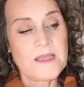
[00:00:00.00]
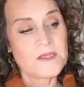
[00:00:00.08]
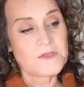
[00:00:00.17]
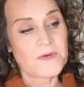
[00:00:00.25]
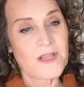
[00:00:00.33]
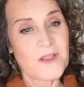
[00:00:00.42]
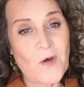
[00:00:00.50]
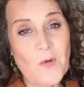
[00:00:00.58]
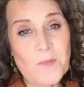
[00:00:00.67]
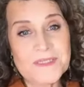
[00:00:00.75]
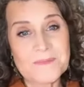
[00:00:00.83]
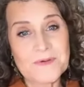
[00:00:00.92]
So when I
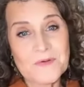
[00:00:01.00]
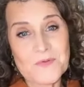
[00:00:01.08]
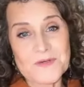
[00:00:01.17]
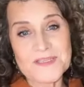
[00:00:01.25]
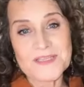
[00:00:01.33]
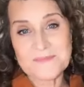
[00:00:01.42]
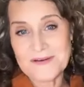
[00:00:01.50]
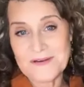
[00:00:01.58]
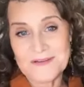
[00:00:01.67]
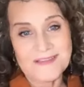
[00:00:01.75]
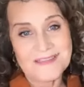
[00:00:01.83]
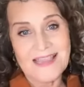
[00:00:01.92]
opened up A Course in
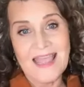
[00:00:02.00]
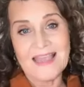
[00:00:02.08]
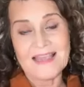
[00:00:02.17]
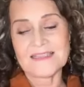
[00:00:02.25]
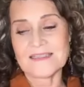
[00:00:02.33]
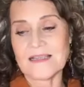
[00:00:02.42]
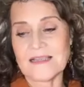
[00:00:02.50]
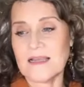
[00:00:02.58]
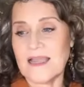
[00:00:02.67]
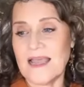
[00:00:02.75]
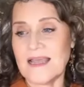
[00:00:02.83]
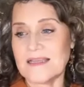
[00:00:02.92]
Miracles as
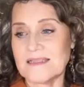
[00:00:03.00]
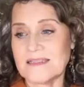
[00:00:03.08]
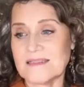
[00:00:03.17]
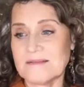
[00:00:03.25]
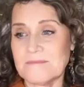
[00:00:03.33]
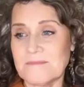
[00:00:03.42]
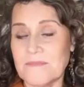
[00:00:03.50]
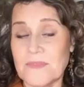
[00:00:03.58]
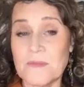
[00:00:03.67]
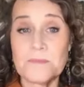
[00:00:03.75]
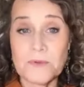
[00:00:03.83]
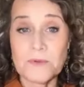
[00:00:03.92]

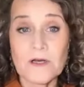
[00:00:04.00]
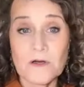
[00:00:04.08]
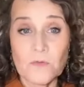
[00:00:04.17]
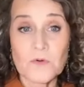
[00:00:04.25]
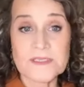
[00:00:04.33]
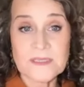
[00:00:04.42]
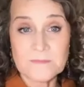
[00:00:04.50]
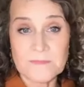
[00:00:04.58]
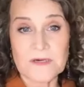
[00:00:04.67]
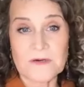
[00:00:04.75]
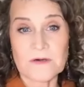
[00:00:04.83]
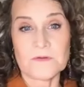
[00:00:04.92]
the book, A Course in
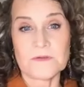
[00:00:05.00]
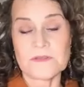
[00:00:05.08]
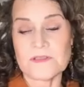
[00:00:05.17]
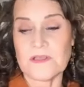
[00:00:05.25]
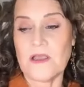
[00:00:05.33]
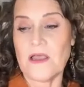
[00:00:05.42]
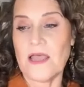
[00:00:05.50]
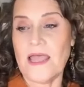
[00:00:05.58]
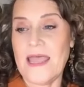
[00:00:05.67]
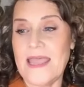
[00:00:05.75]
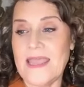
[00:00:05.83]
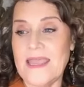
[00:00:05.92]
Miracles,
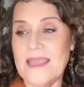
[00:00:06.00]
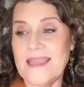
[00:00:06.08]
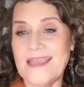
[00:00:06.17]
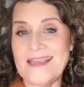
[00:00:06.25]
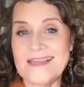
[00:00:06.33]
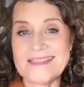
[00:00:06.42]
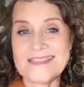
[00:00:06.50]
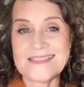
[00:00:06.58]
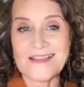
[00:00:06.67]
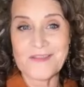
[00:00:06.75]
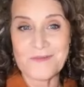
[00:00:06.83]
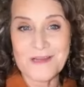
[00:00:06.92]
it's
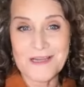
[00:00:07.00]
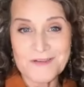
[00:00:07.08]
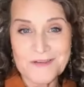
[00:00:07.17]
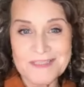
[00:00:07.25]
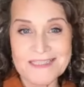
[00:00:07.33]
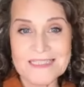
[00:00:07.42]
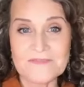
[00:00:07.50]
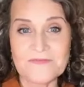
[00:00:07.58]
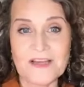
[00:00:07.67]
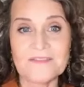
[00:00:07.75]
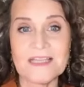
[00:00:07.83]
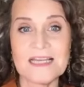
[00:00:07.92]

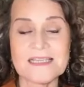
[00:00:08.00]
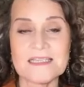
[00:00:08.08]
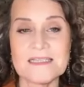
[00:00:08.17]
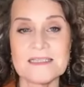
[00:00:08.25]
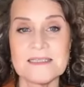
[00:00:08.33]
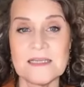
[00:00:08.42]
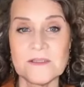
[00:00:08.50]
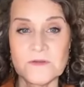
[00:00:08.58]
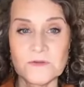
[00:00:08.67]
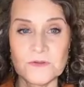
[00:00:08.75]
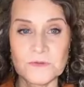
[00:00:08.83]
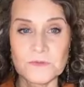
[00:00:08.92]
365 lessons that you
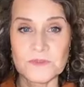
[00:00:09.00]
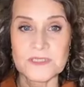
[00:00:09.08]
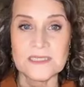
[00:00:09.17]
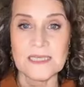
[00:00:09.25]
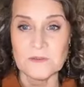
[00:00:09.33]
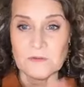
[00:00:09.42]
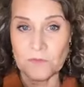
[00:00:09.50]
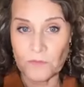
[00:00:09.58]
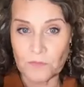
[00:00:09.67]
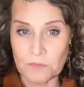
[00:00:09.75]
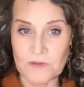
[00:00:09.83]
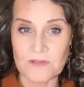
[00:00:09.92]
do to get you
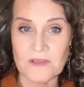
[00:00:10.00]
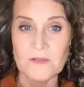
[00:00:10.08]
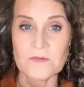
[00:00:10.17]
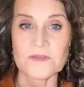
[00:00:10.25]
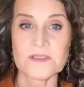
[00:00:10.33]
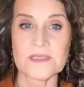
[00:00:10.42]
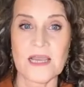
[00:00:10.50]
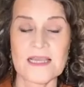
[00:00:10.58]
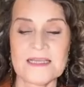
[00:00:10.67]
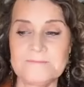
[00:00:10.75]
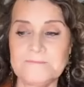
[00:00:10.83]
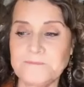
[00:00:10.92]
through to the other
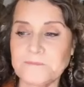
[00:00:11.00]
side